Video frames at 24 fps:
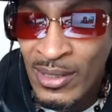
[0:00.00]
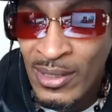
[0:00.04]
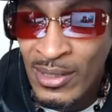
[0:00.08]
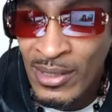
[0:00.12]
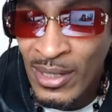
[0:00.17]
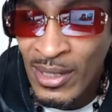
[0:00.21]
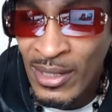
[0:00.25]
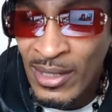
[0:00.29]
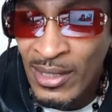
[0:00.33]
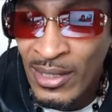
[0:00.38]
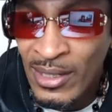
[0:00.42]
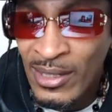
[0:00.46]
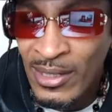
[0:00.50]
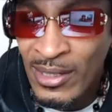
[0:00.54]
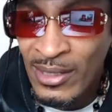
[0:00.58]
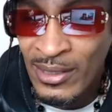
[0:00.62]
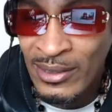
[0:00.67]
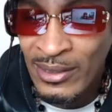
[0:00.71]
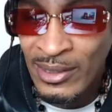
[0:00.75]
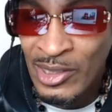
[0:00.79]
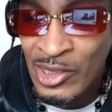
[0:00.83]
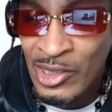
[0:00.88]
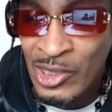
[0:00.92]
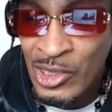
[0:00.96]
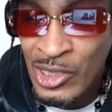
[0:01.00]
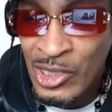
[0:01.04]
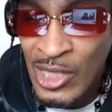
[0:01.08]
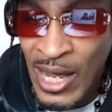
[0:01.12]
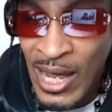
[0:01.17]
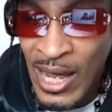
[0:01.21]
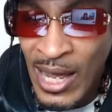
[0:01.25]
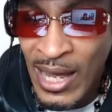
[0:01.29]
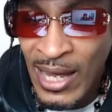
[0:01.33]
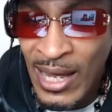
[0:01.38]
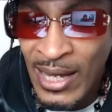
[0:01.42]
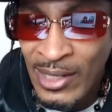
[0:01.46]
The
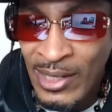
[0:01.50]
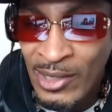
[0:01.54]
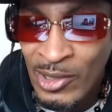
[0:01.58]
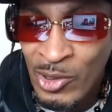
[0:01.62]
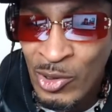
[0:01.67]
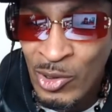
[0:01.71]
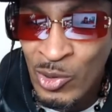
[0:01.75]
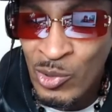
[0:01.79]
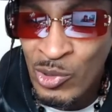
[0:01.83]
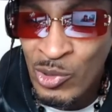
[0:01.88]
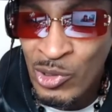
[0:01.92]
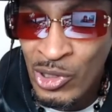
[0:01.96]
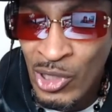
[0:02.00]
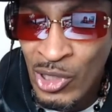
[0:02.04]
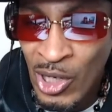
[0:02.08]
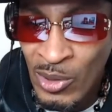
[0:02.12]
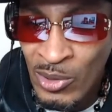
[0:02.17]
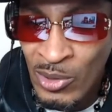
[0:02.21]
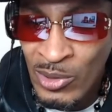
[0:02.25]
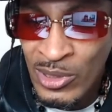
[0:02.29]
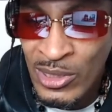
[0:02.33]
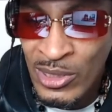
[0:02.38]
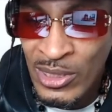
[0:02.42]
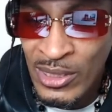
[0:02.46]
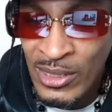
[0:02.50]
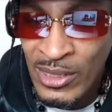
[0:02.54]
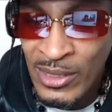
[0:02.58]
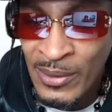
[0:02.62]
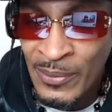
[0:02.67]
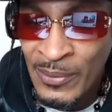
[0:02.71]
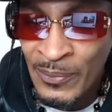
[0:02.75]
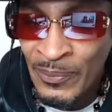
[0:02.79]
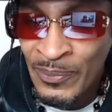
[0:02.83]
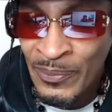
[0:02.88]
Shy, New Jersey.